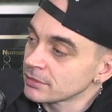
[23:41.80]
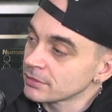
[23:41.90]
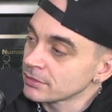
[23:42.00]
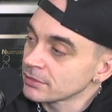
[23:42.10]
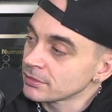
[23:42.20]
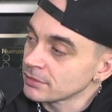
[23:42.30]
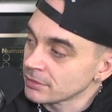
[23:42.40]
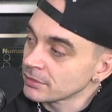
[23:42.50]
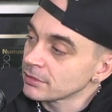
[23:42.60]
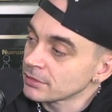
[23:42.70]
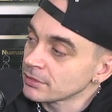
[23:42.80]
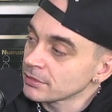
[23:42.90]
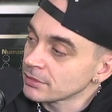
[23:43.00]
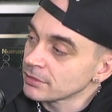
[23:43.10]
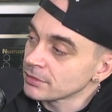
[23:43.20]

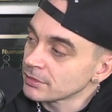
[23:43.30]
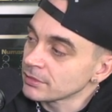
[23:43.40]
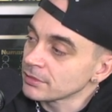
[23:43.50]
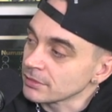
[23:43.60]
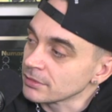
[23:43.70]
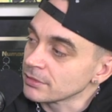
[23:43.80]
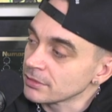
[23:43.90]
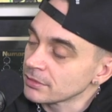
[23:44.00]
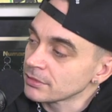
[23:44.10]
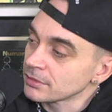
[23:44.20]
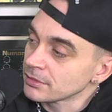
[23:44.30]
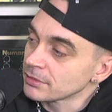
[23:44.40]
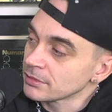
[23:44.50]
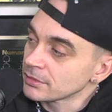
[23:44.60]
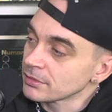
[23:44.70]

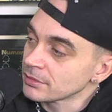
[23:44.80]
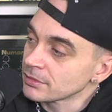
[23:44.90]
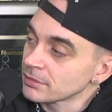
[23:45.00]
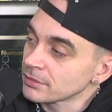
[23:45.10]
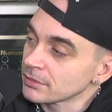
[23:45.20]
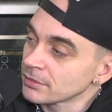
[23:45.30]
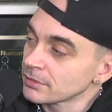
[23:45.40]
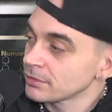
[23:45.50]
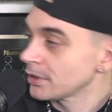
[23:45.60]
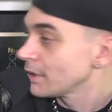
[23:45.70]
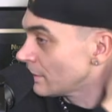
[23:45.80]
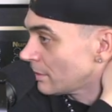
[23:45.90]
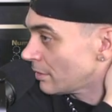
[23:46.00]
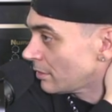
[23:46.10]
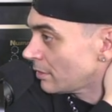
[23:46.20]

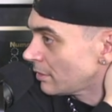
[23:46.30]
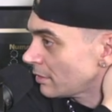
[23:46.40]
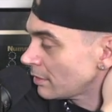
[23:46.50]
The person shown says nothing.